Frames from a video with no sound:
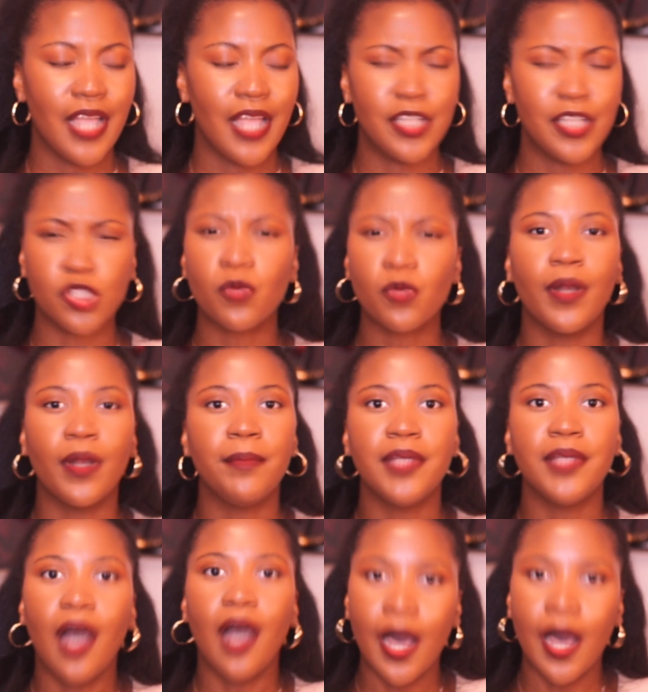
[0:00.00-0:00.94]
I just want to
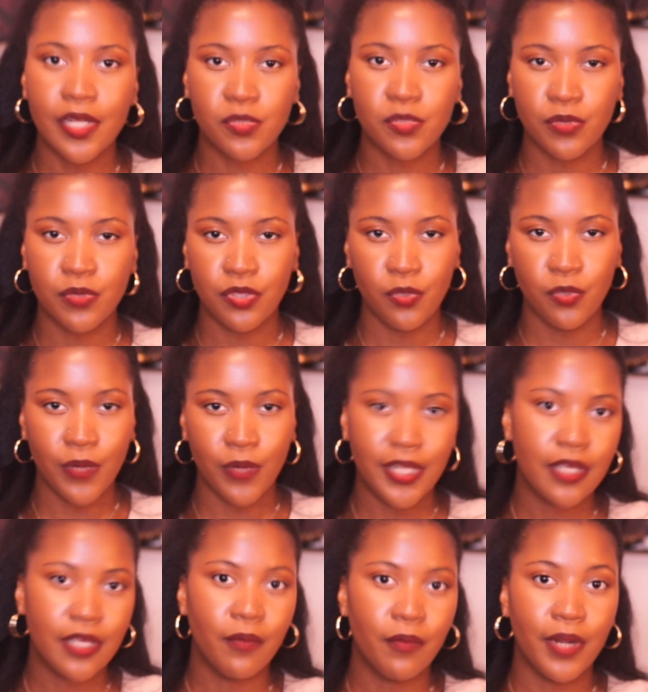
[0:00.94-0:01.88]
be honest with you
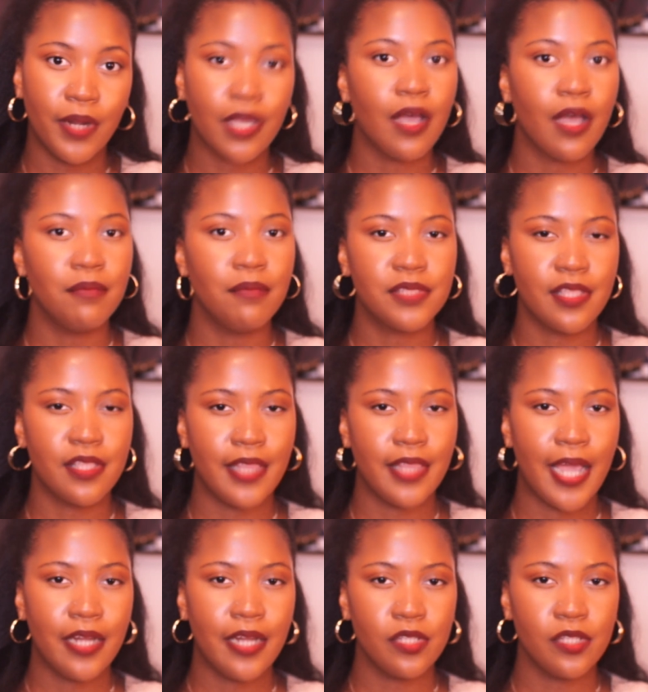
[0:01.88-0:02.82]
when it comes to
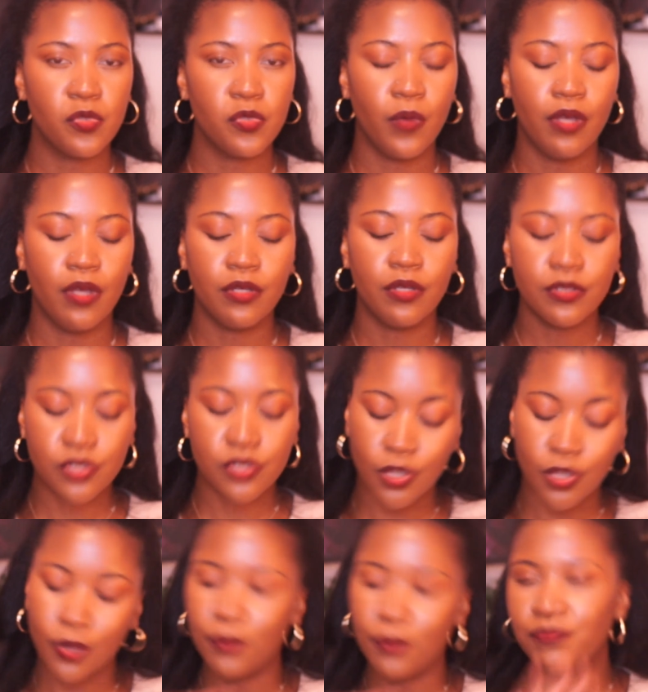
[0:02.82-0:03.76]
that as well.
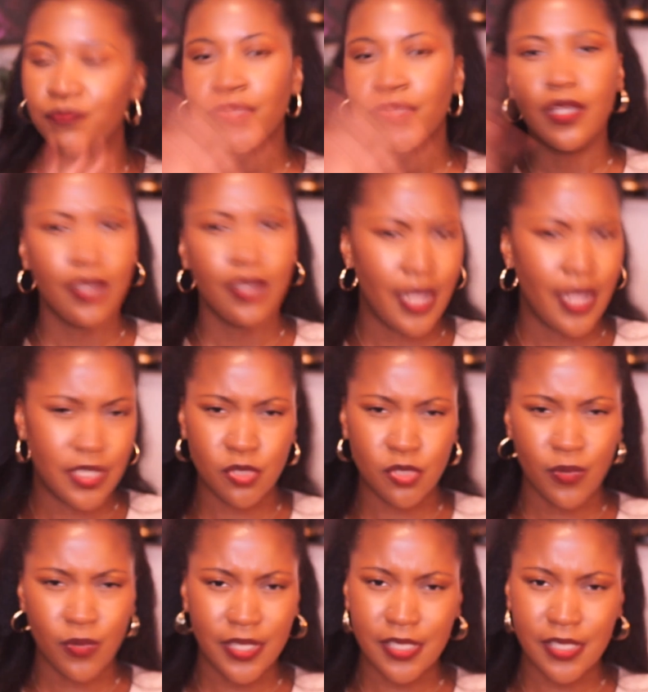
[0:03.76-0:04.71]
So I
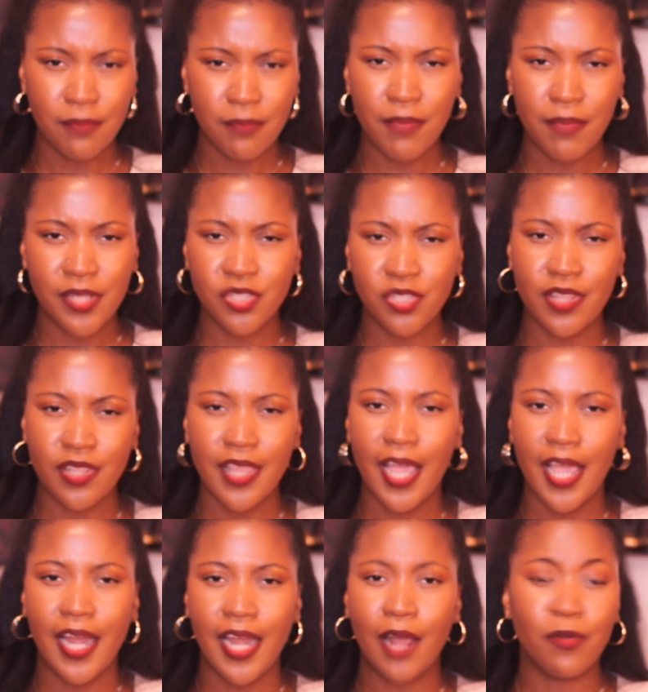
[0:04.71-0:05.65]
just wanted to mention
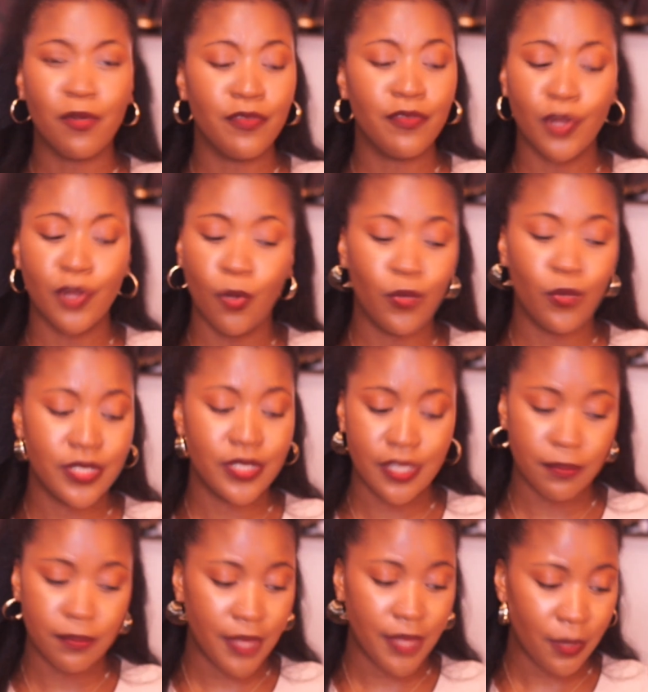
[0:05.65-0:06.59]
that. I don't even know what
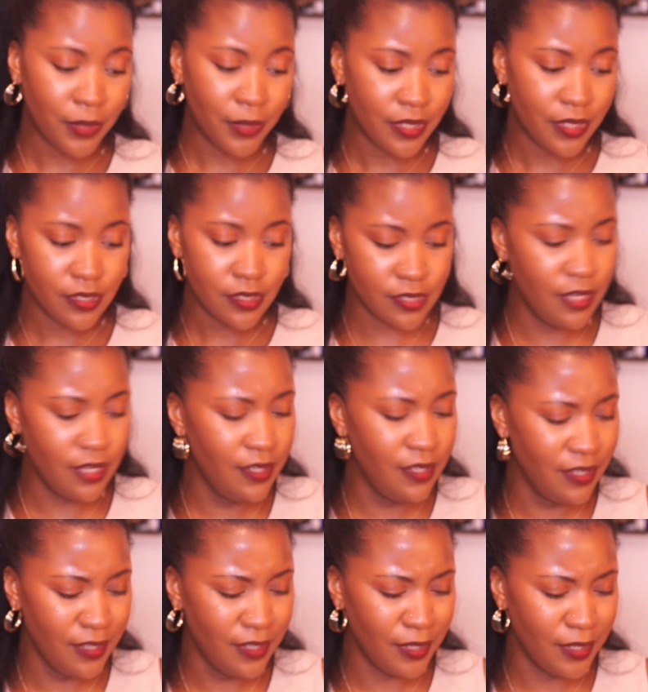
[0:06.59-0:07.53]
tip that was.
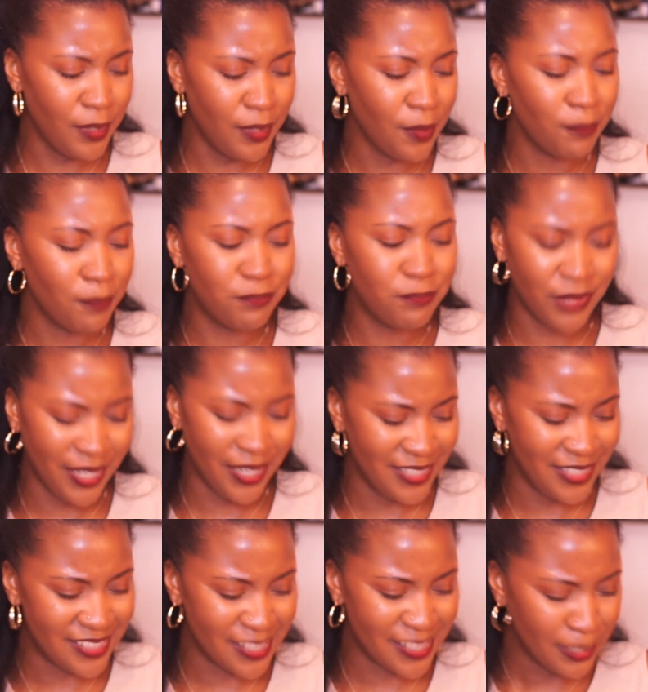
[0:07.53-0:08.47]

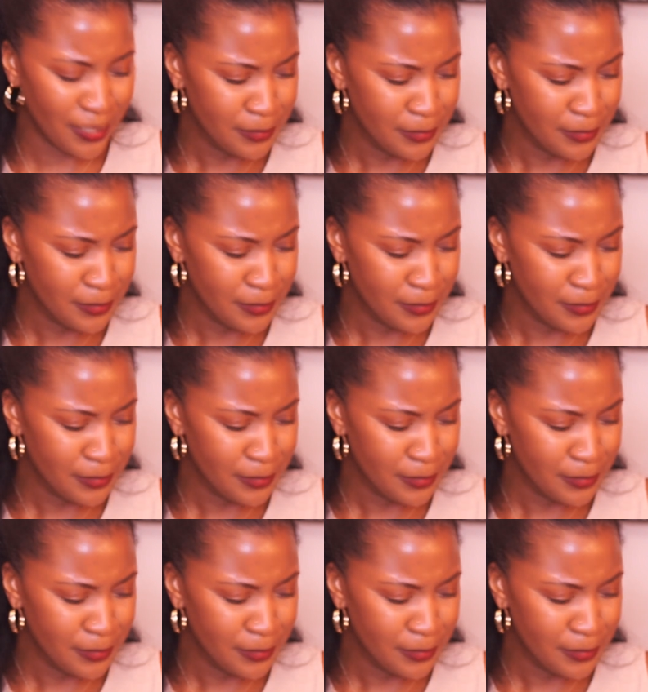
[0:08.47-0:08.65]
But,